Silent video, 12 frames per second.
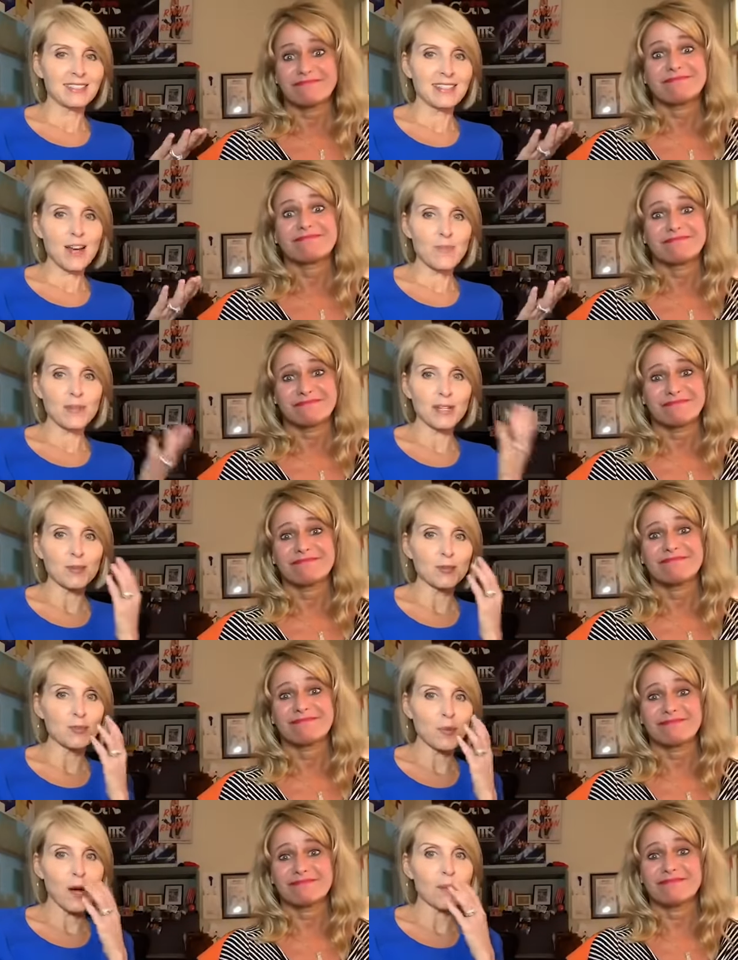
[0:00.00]
Speaker 1: that
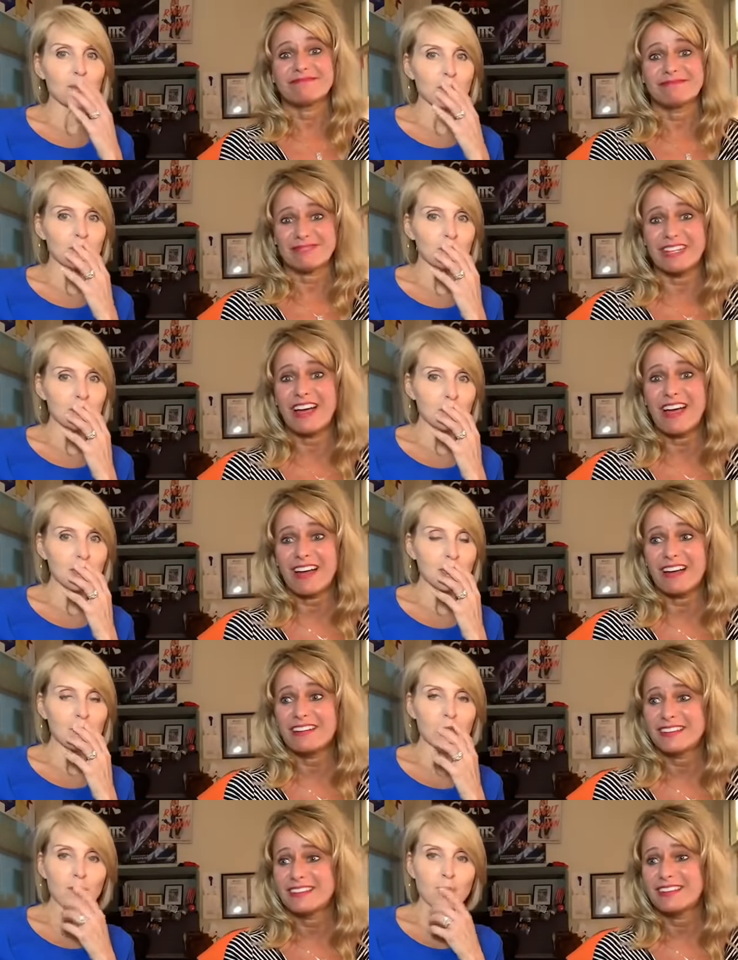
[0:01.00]
becomes a problem. Yeah, it
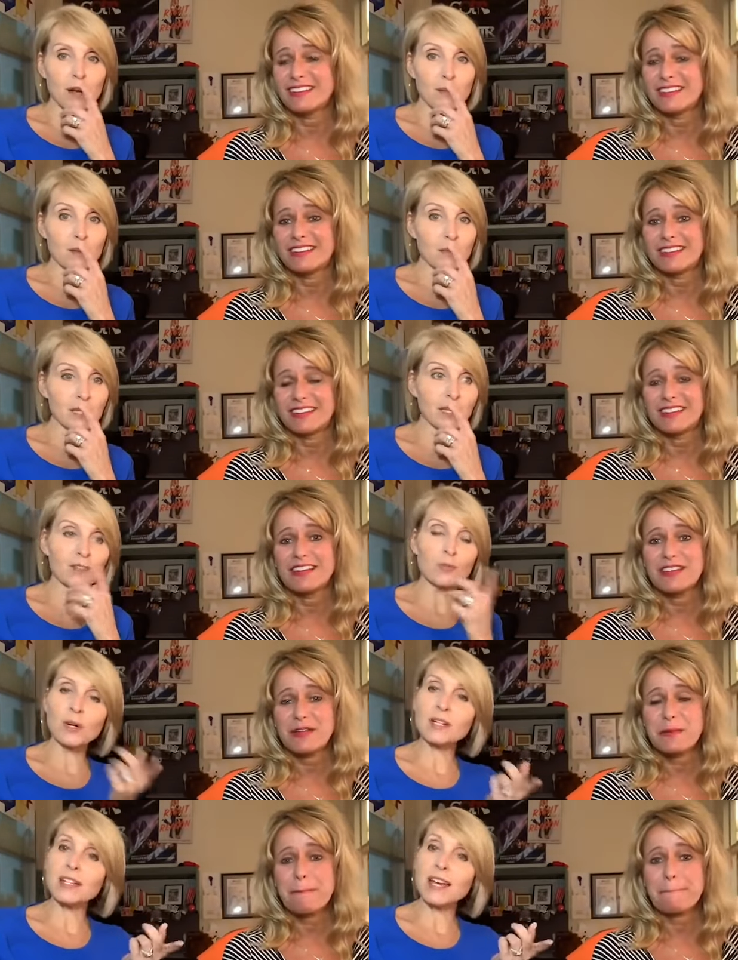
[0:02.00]
becomes a problem because
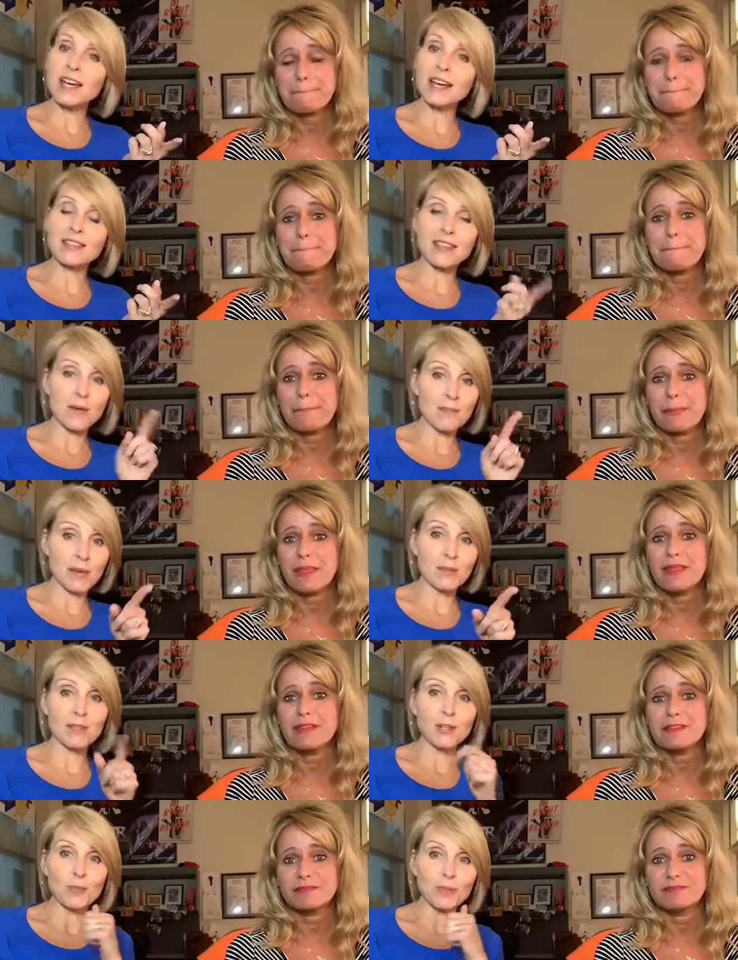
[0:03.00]
one day that may
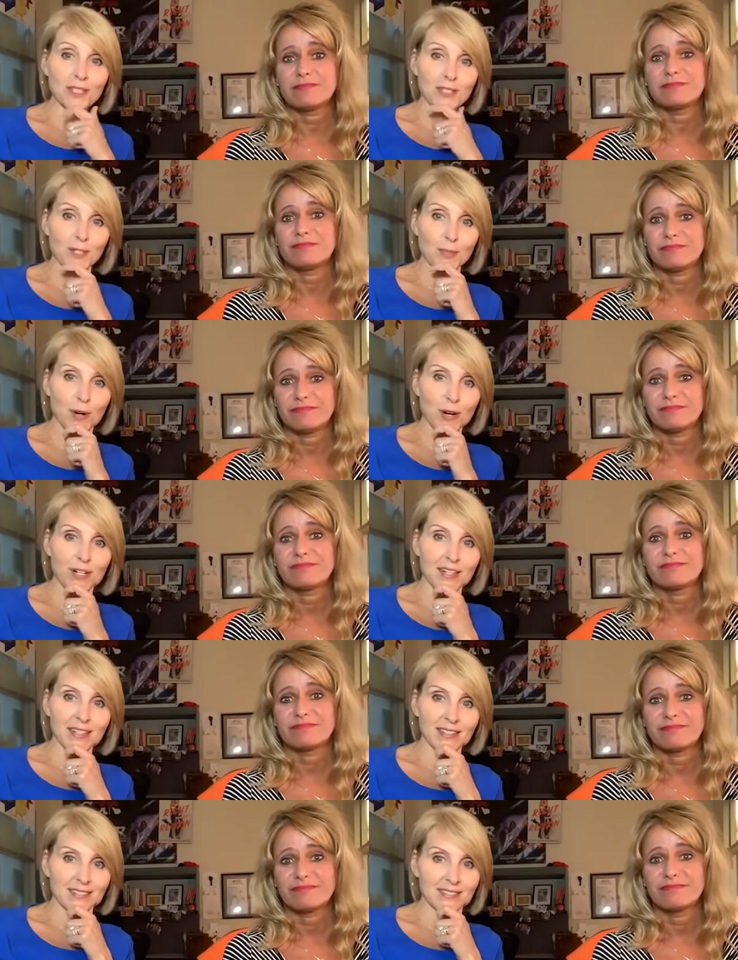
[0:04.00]
be your political
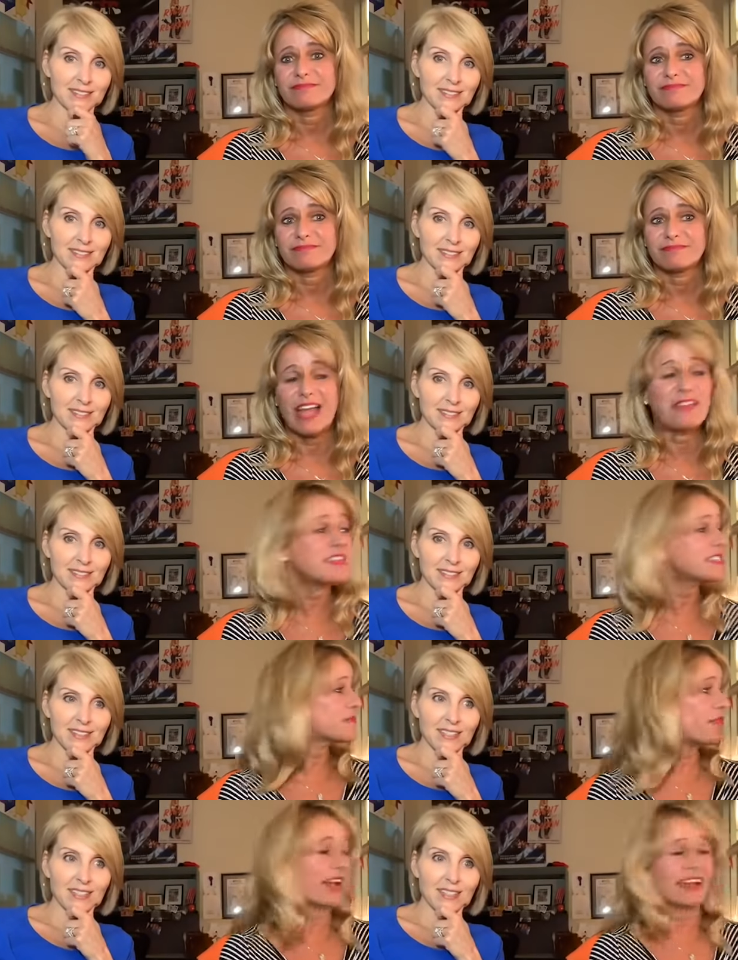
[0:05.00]
party
Speaker 2: and
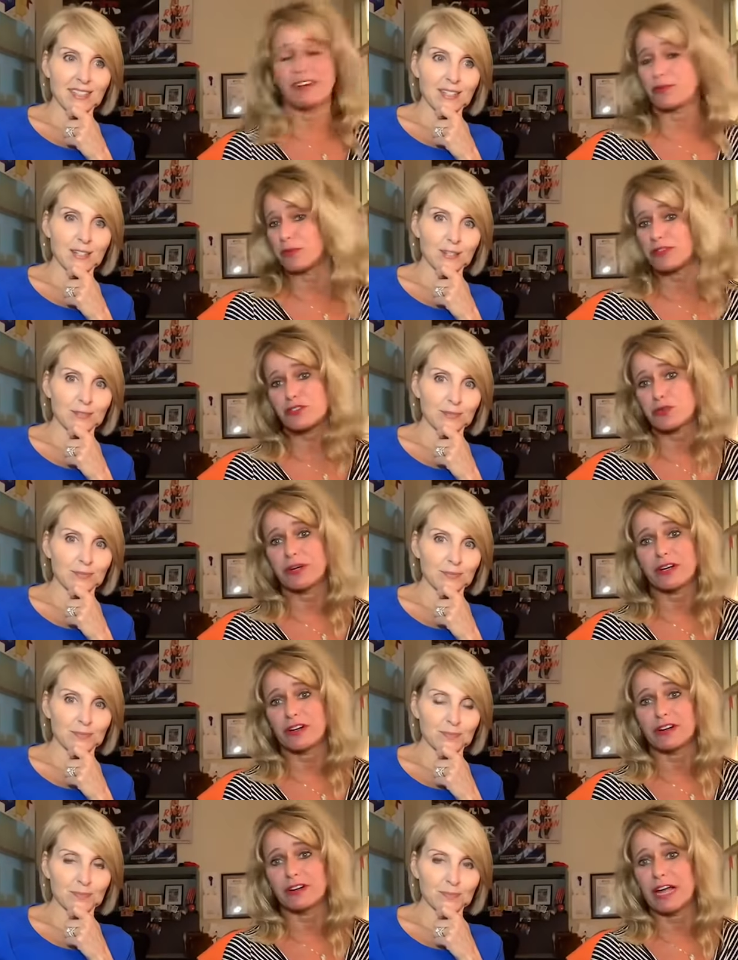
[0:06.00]
this fight with
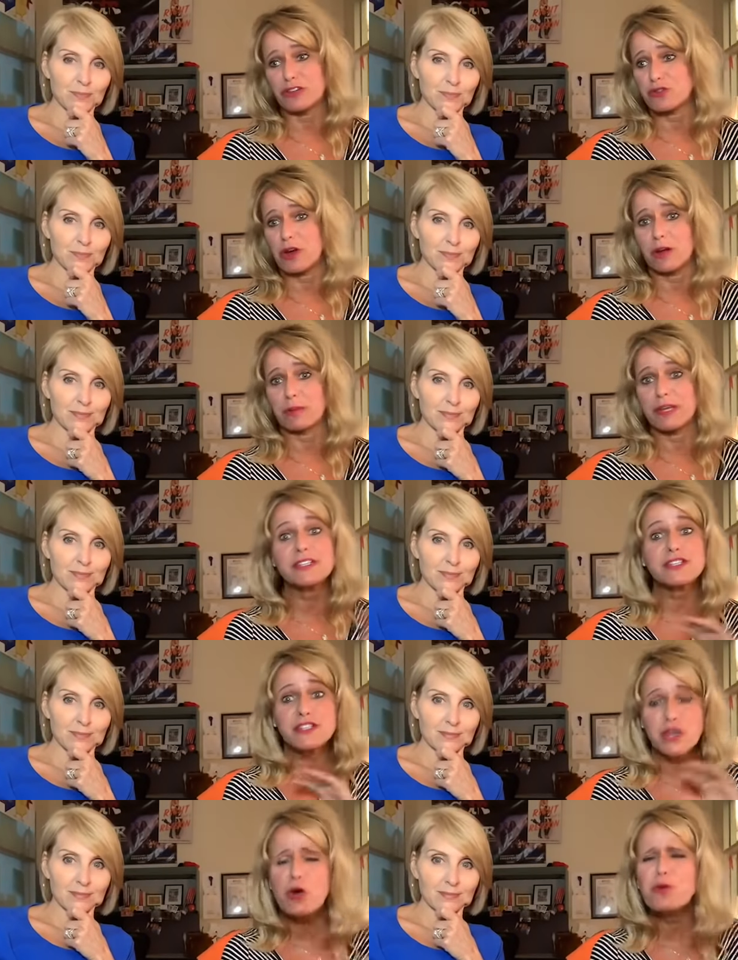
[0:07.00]
Twitter and Trump
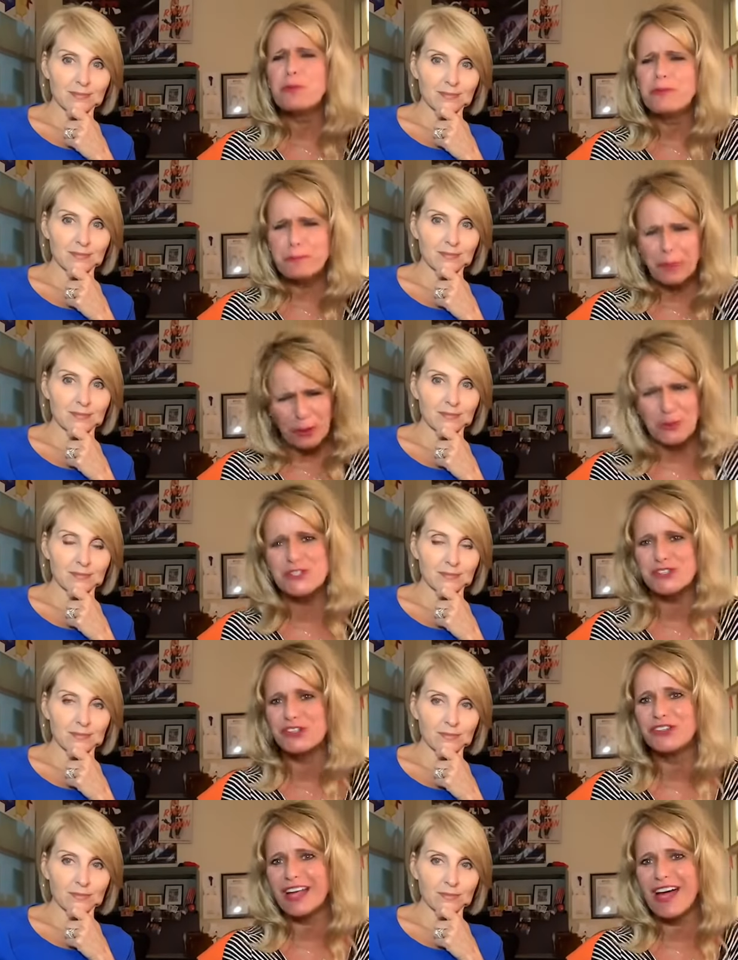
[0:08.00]
is so
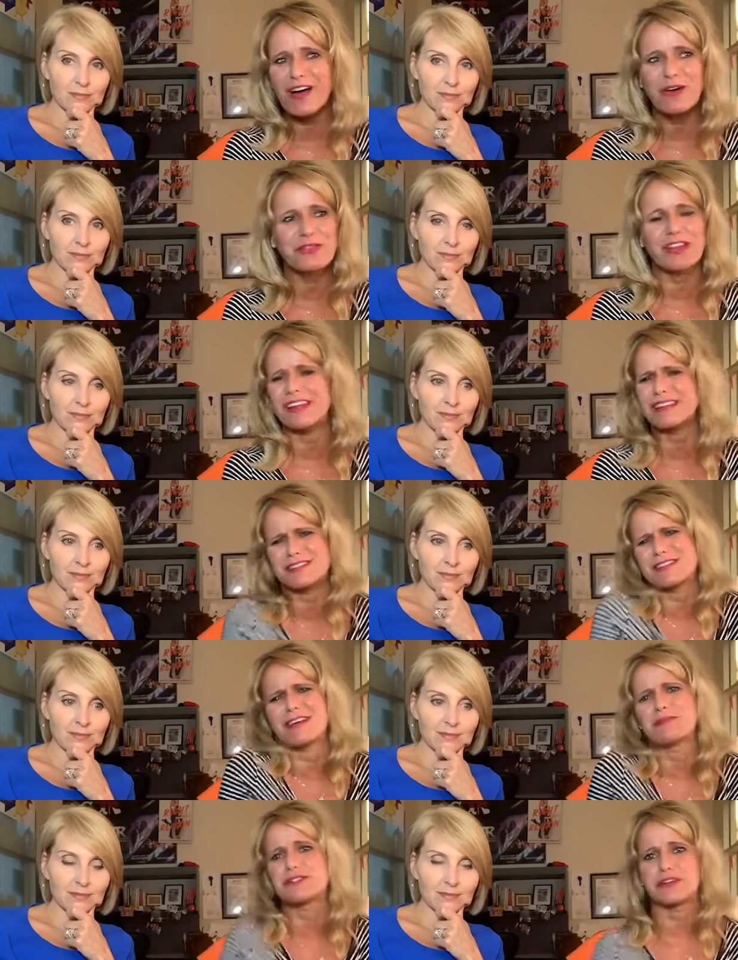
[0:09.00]
personal now that mm.
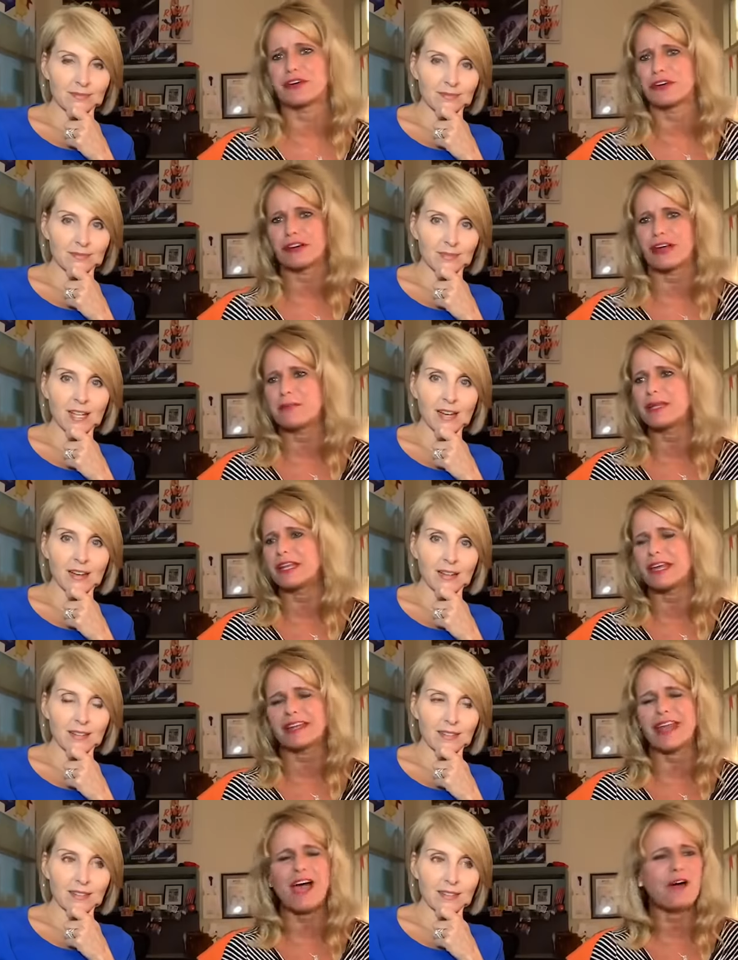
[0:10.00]
it's absurd. I yeah. mean,
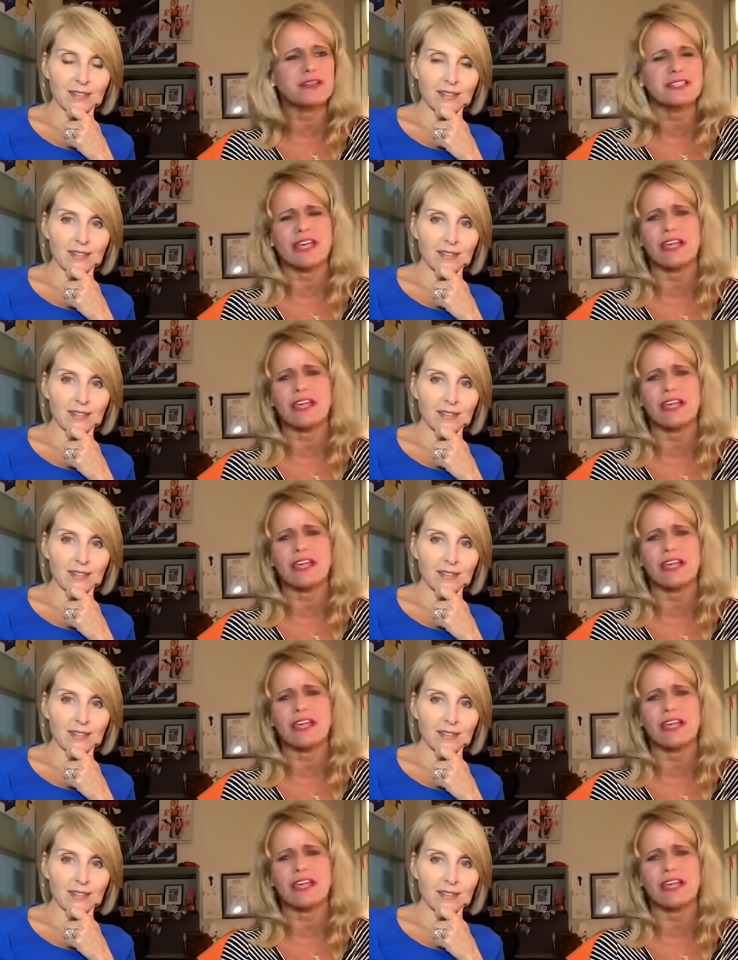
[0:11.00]
like now it's